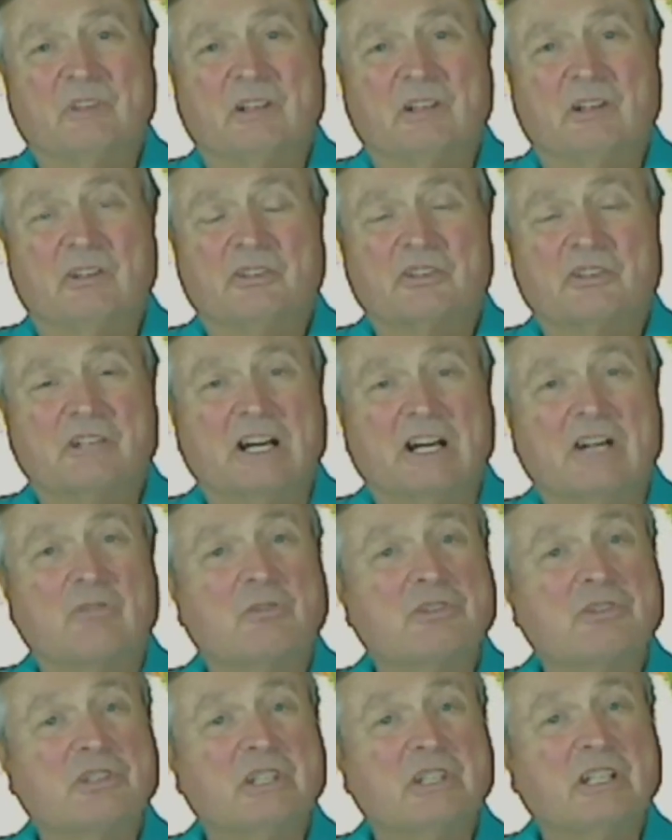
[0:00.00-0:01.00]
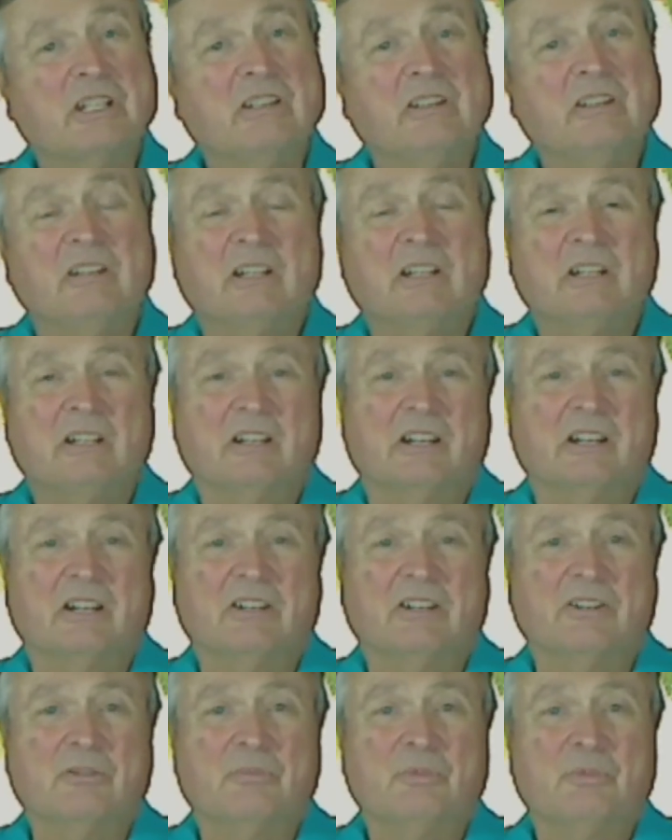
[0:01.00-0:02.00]
aristocracy
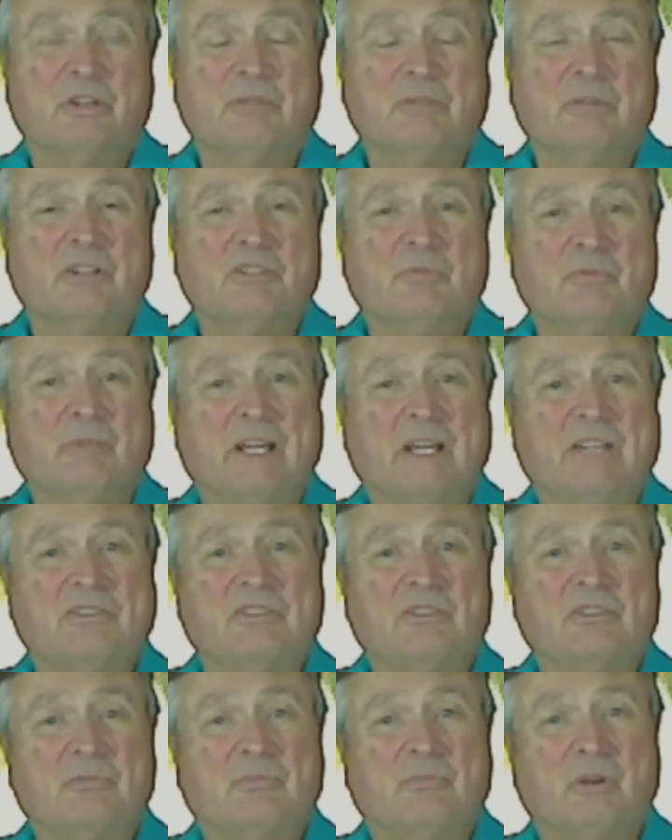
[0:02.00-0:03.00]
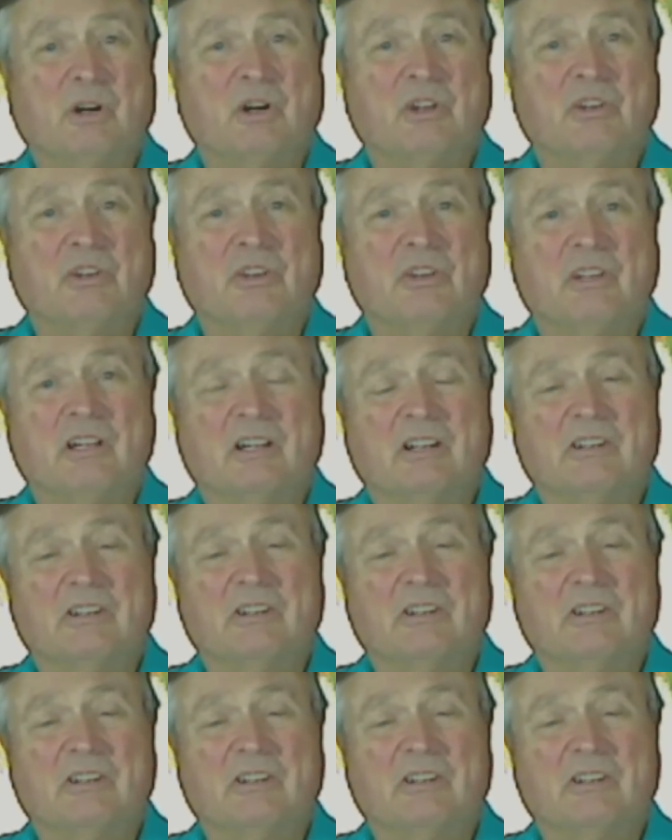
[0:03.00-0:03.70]
pretty much based upon